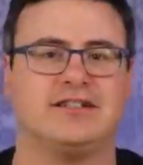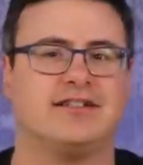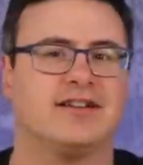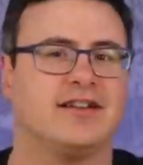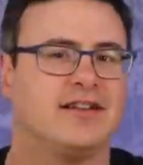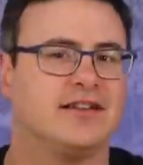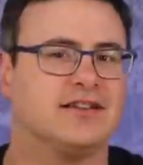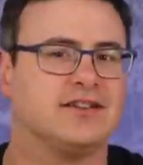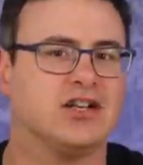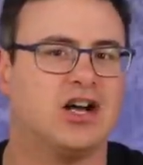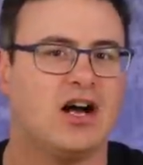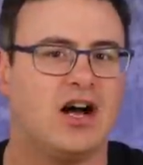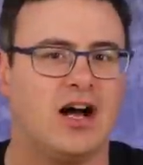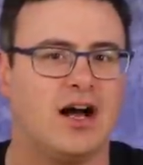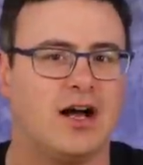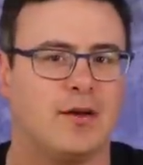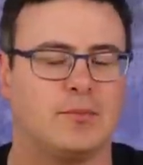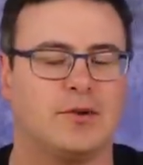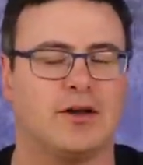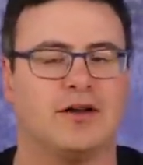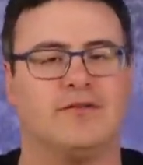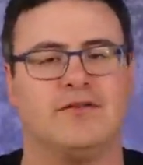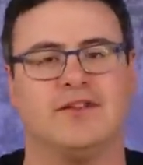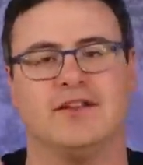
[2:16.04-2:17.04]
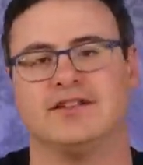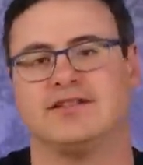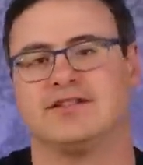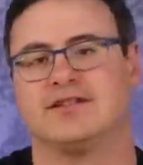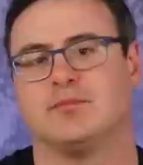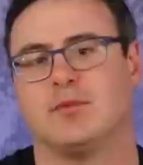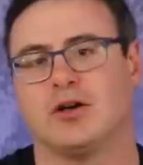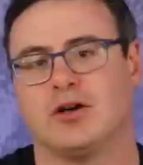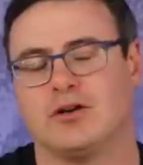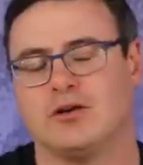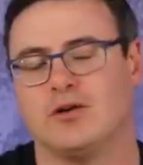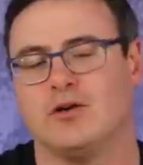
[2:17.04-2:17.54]
to the top of the
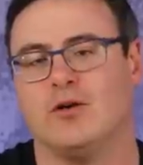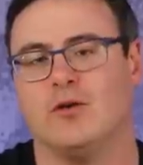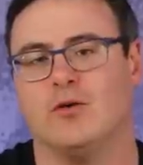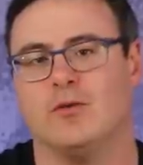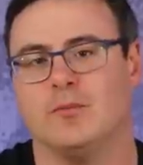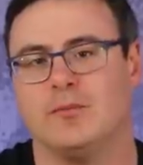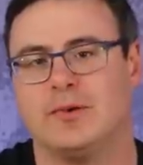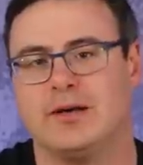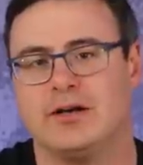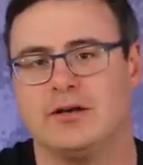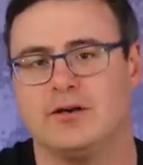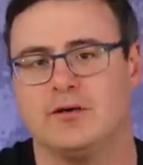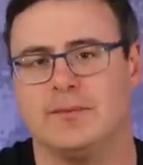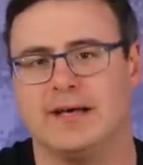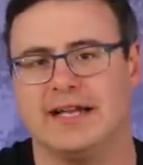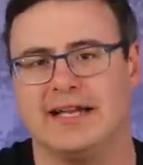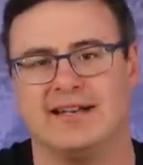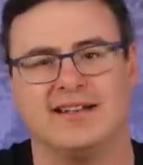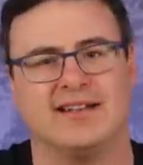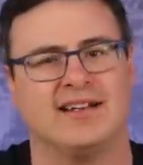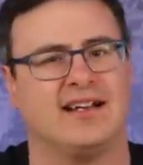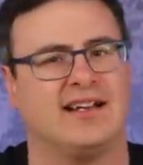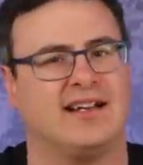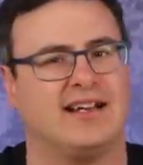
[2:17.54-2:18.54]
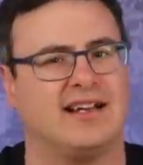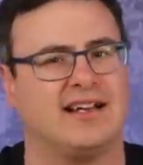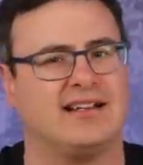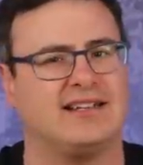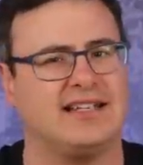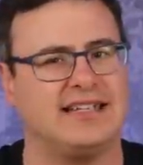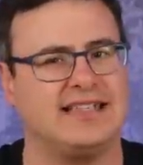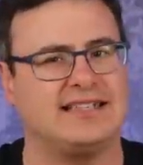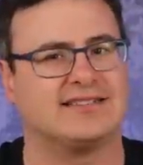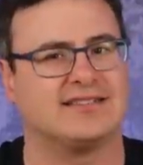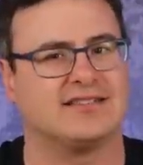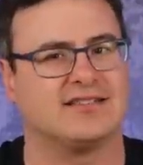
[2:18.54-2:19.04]
smart home pyramid at
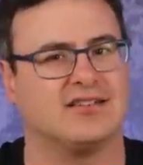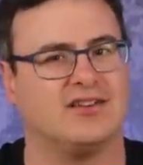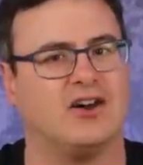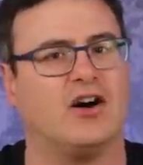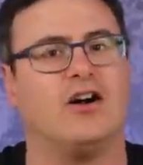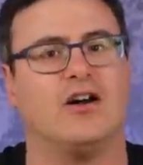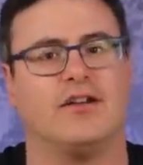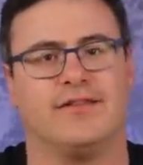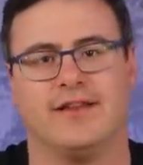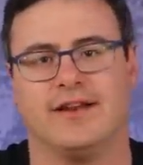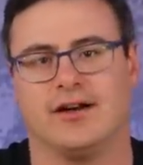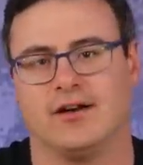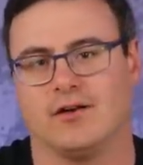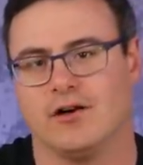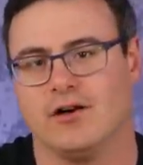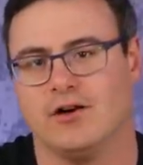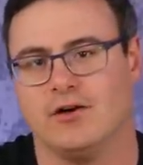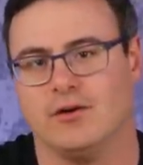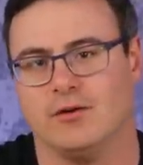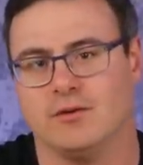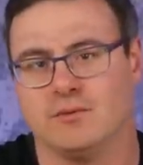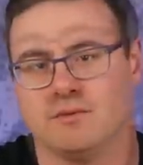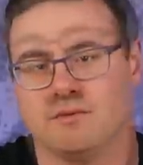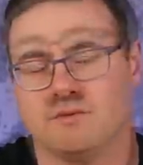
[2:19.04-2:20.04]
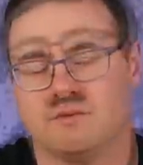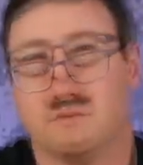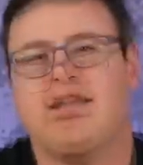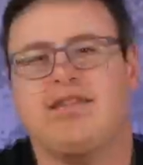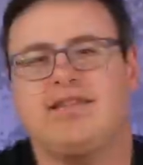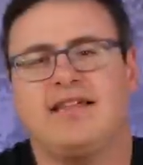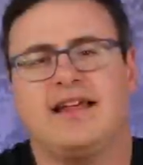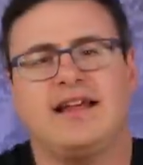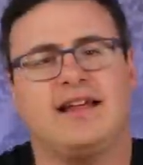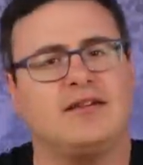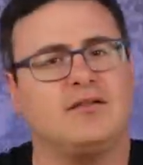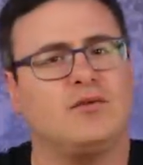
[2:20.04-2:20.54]
least on their own. I
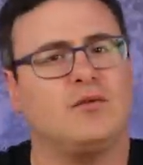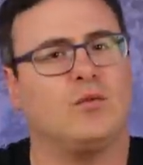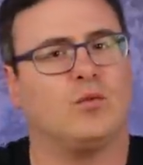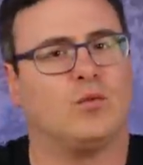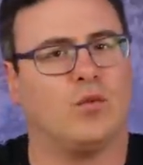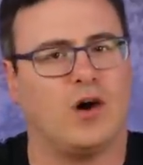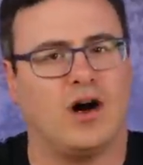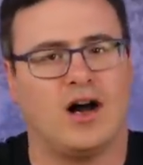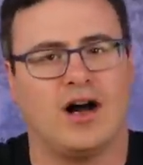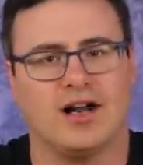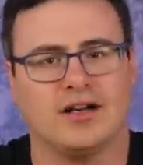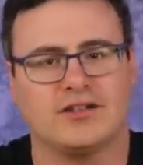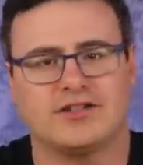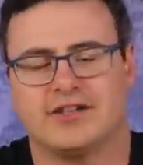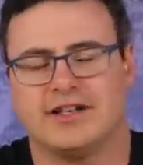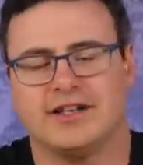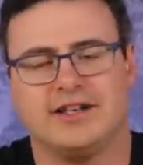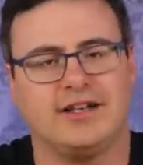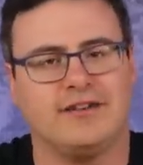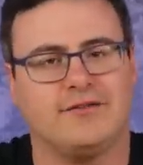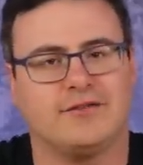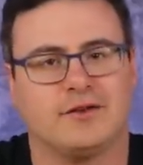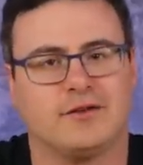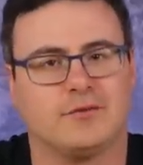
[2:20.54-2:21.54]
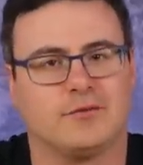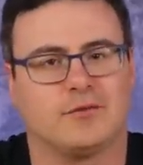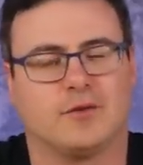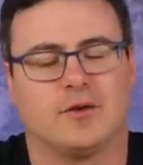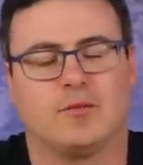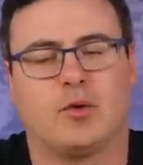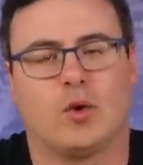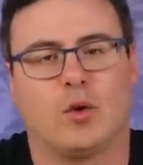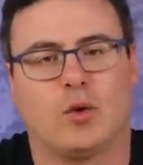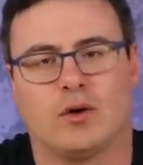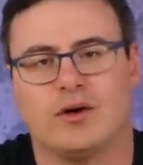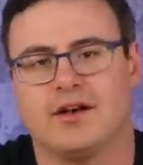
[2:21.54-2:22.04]
then watched and even
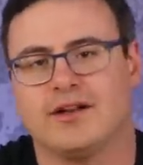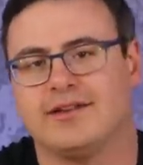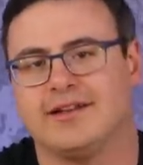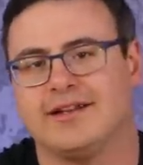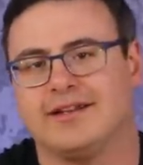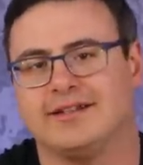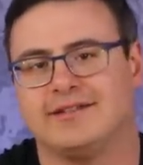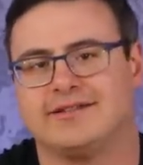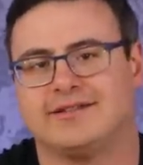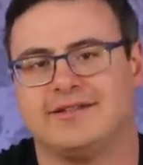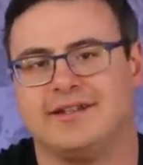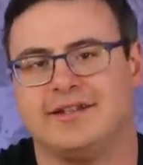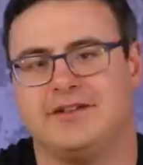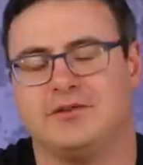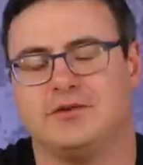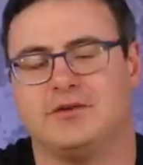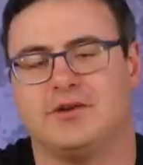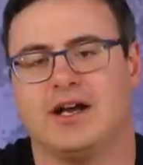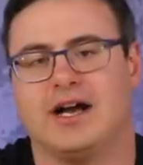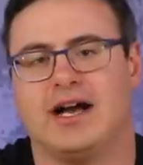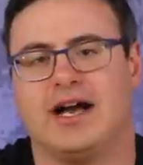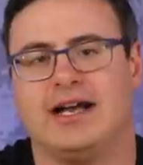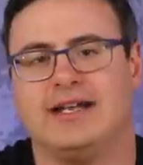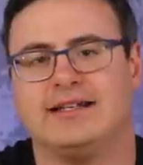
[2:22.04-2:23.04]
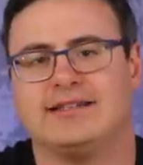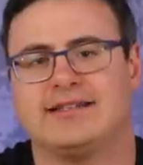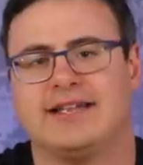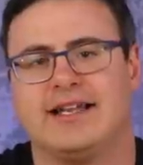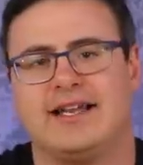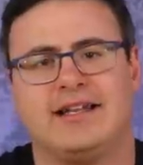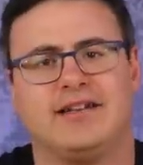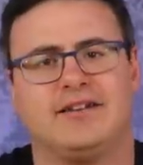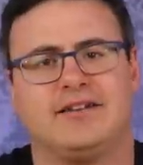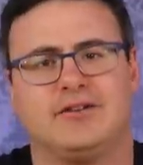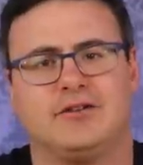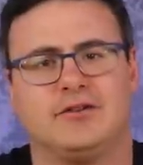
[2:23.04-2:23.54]
reported this to you guys
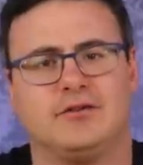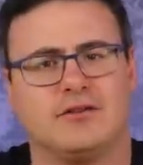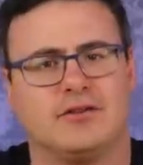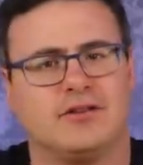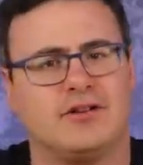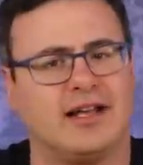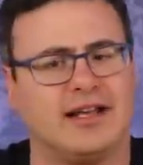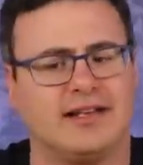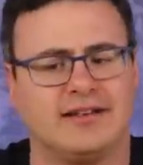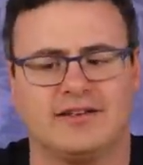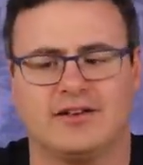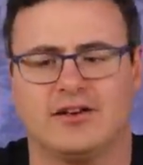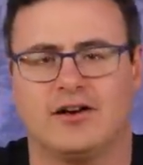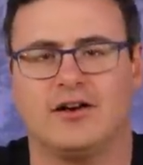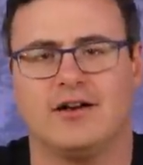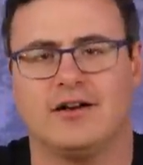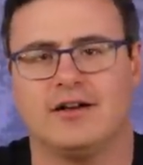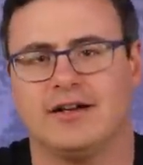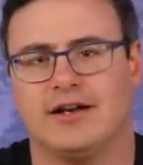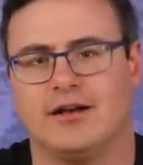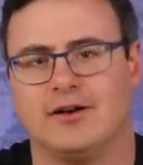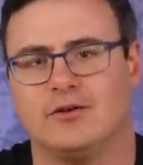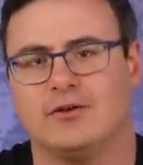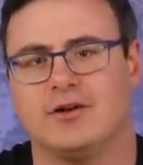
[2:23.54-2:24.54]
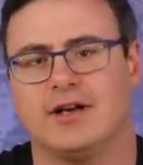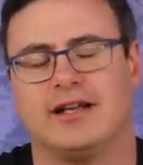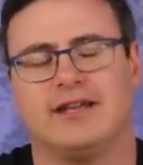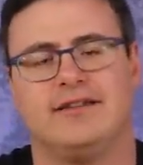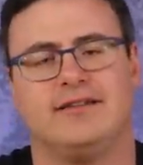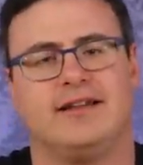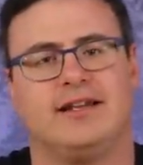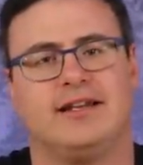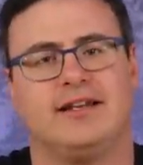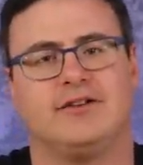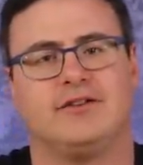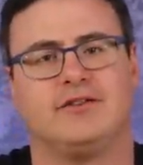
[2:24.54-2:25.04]
that Google had gone out
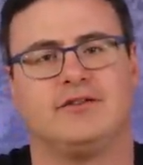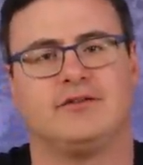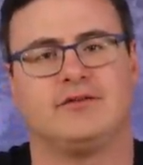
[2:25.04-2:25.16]
and they